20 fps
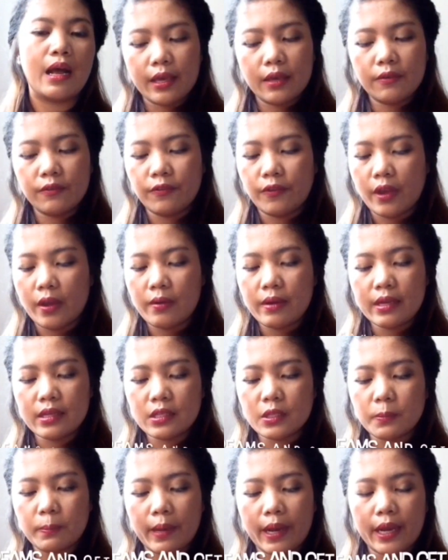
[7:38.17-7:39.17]
I'm very
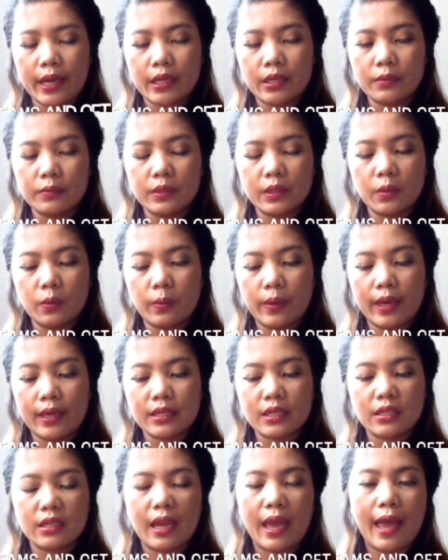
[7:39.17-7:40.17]
inspired of the way
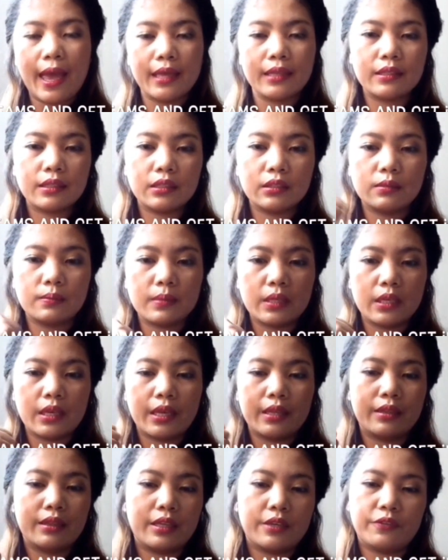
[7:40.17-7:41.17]
she handled me
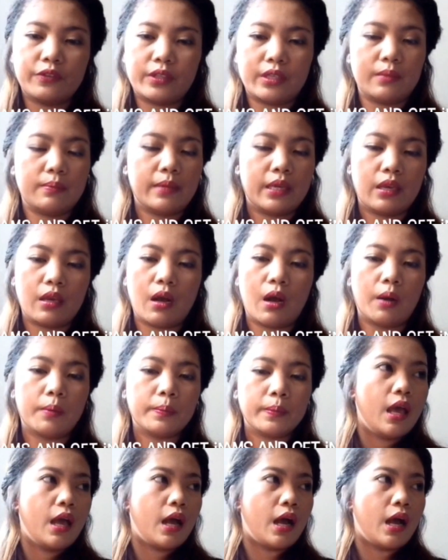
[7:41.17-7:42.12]
and lifted me up.